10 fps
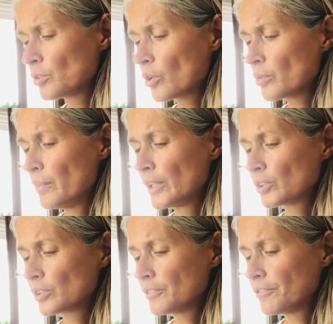
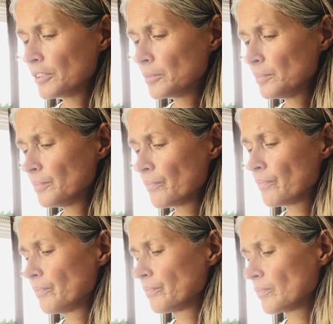documentary film.
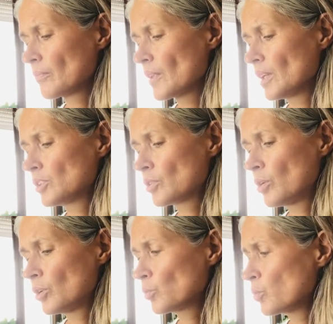It's
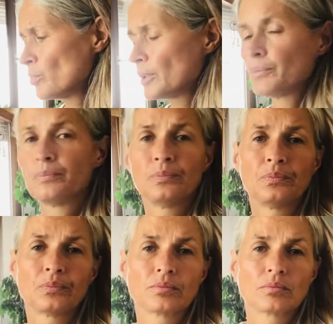called Woman.
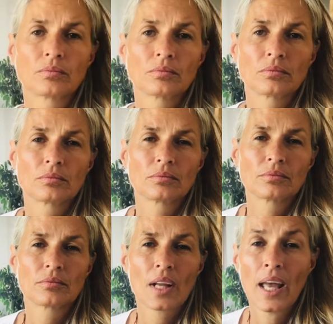
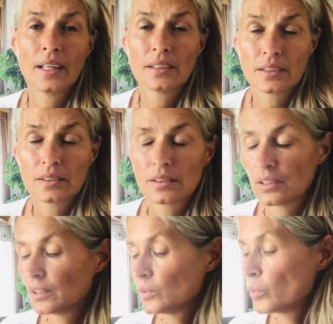And
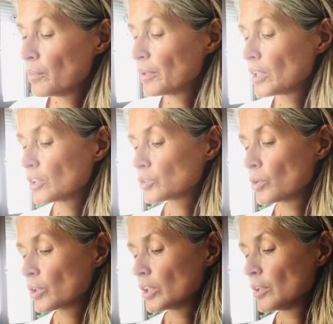women are
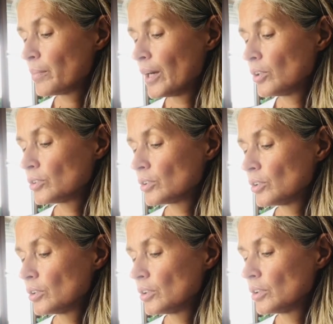talking about
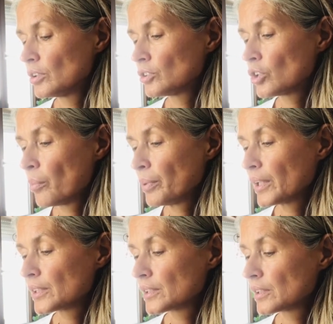
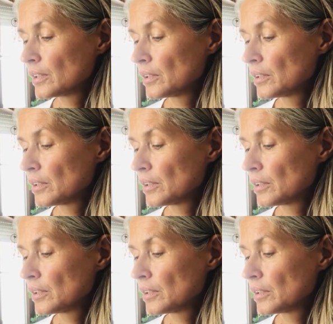topics